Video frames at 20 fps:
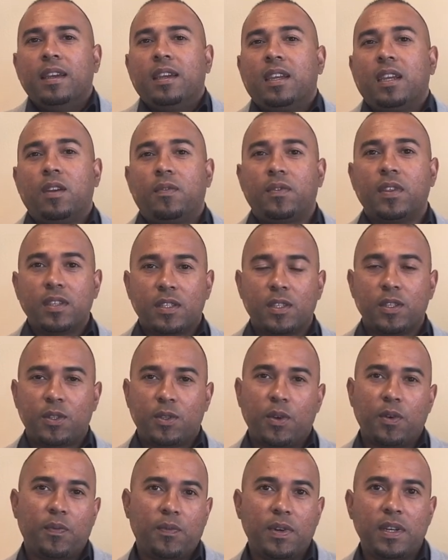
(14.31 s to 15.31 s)
If this is
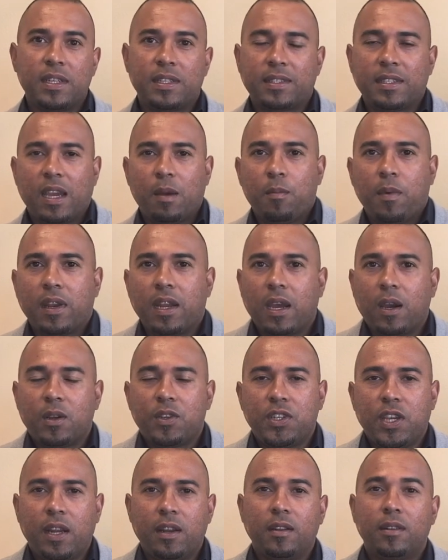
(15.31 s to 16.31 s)
your first time on our
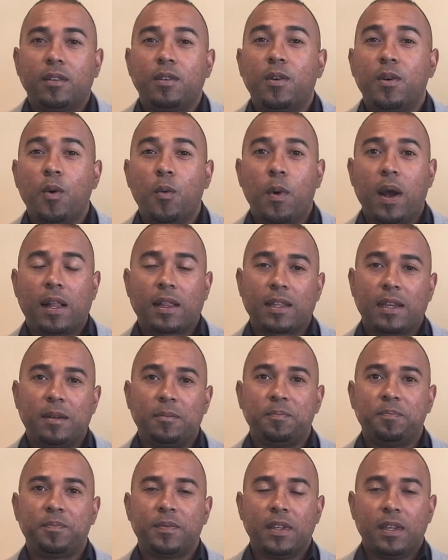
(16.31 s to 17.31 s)
channel,
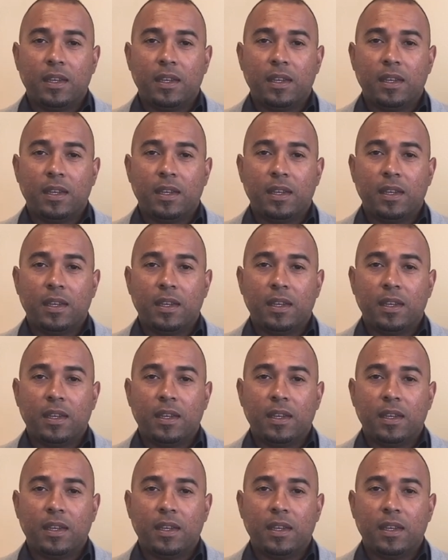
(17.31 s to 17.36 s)
welcome.